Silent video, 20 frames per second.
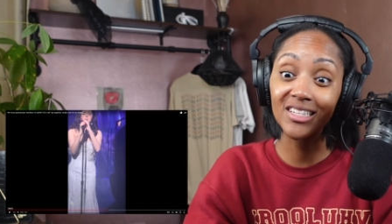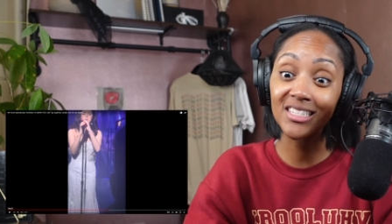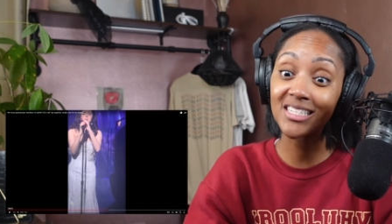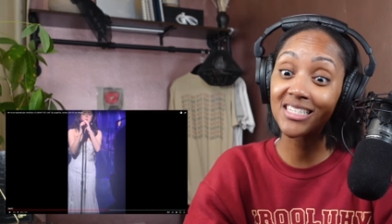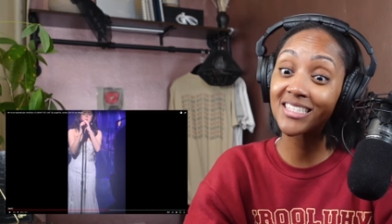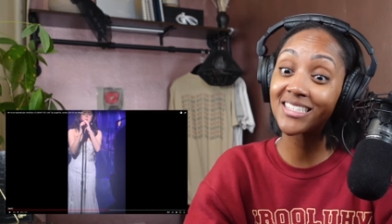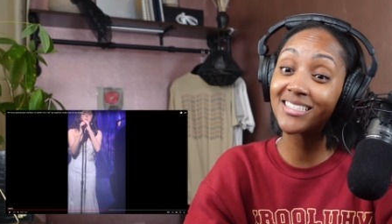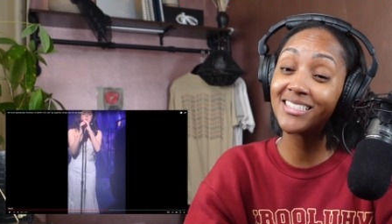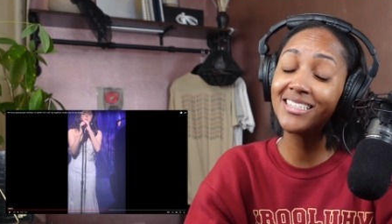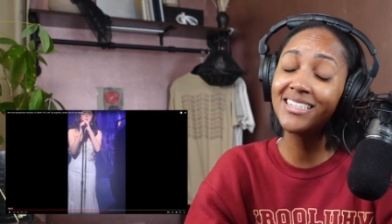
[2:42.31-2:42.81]
This
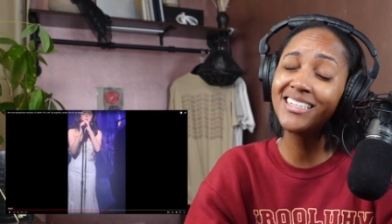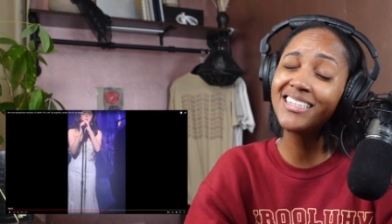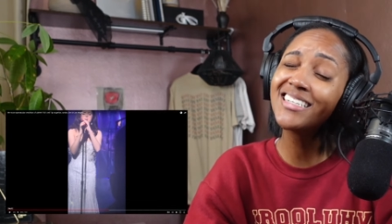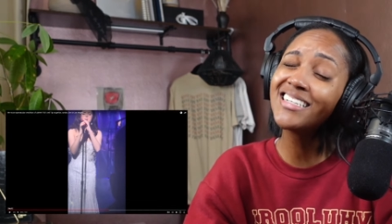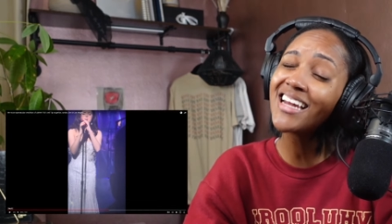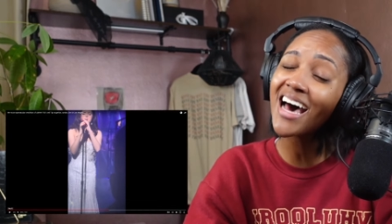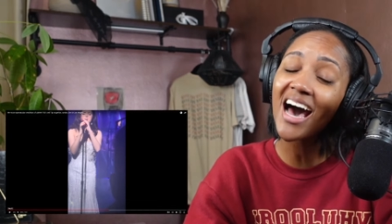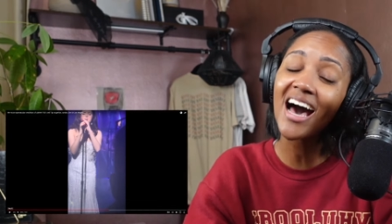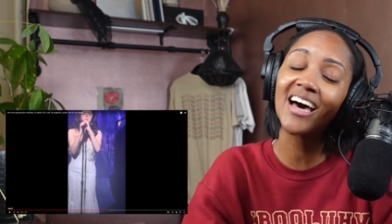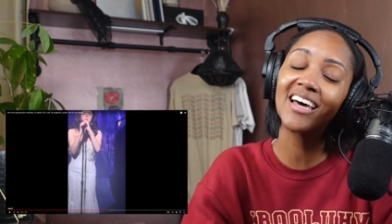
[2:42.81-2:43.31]
is
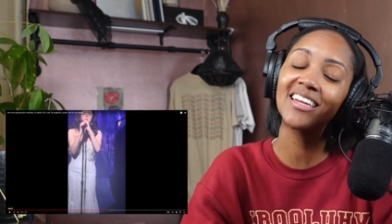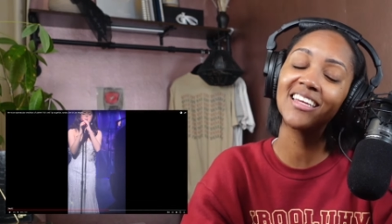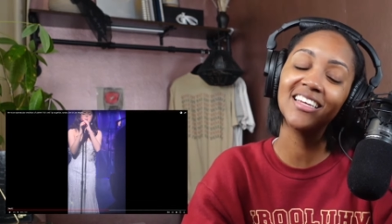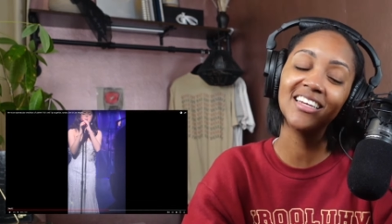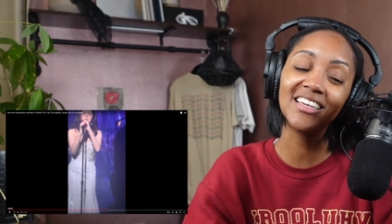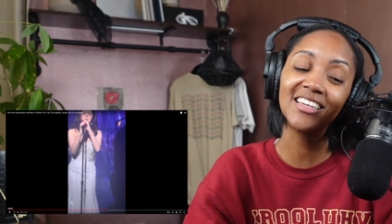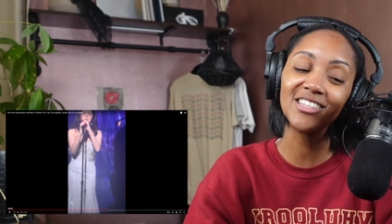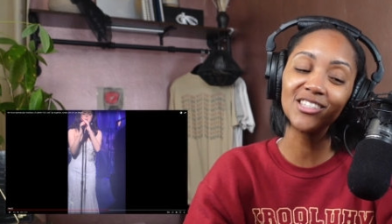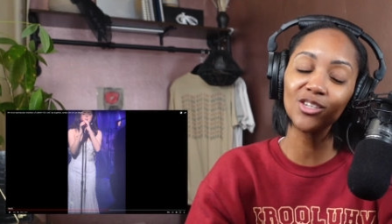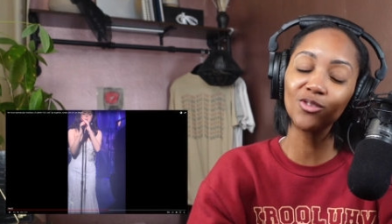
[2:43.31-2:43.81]
not an
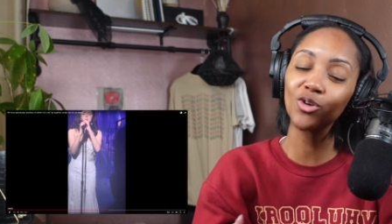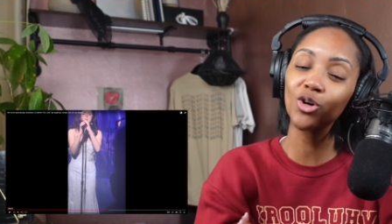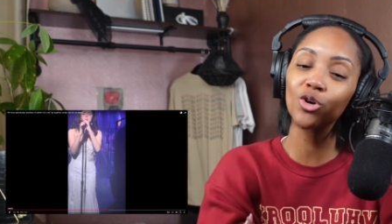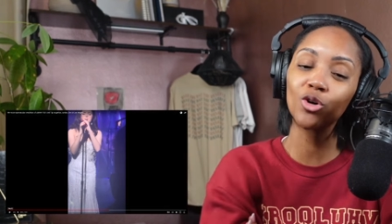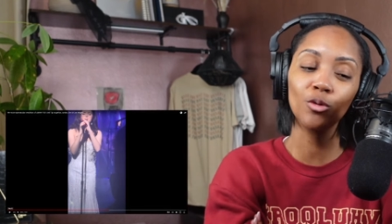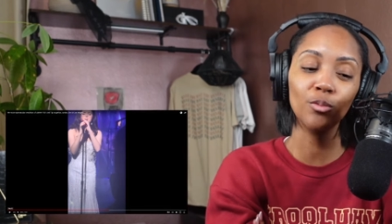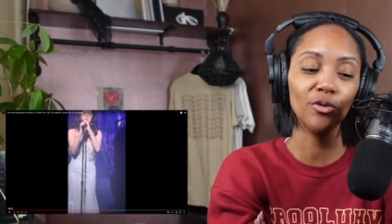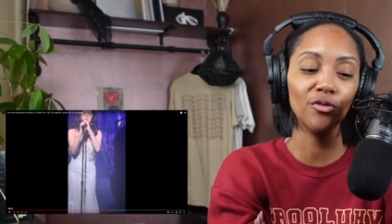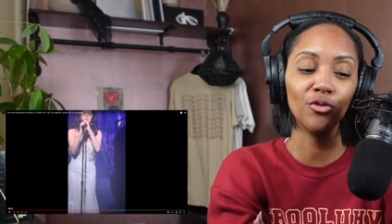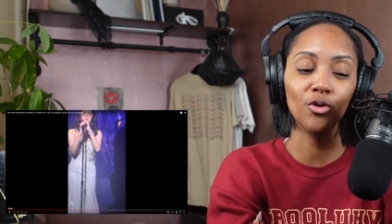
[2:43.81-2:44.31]
easy
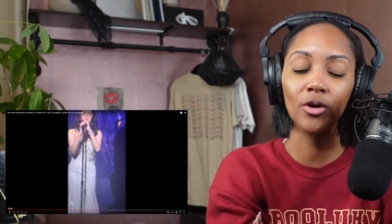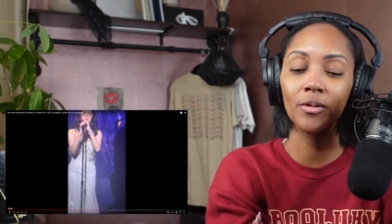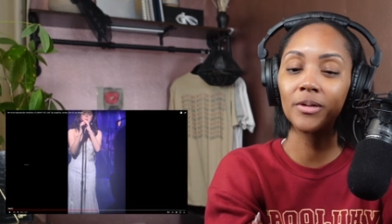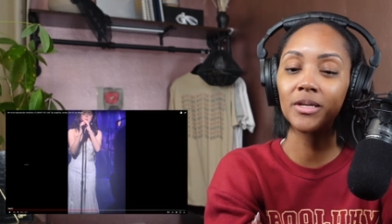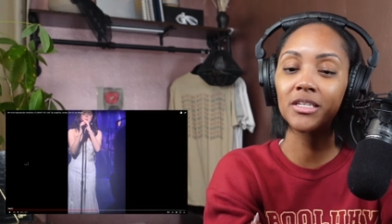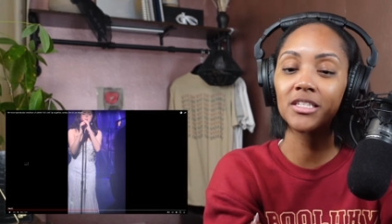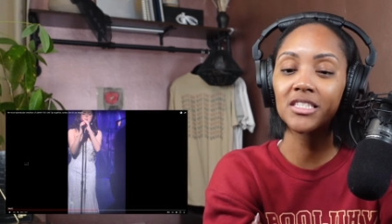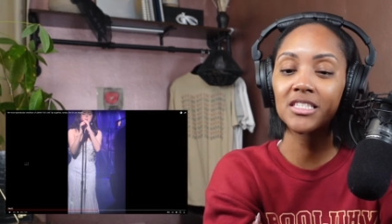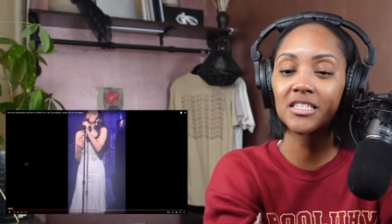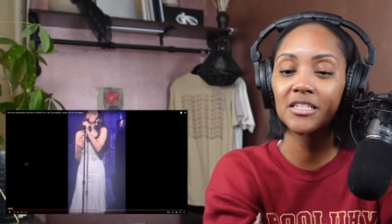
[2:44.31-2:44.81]
vocal
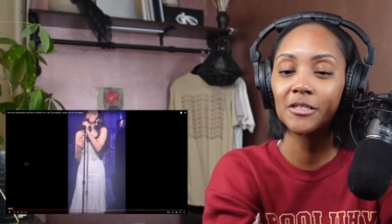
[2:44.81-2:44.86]
performance.